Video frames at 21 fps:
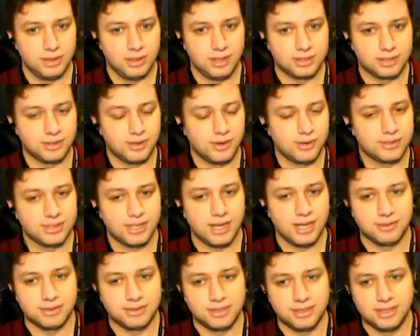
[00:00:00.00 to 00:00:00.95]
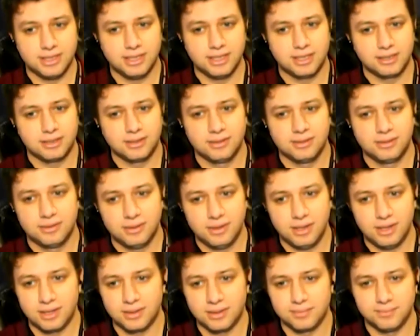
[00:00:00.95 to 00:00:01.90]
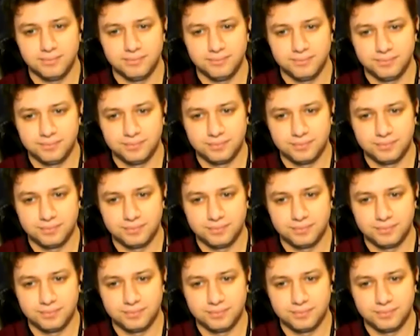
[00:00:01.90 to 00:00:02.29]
and so i was i was thinking um,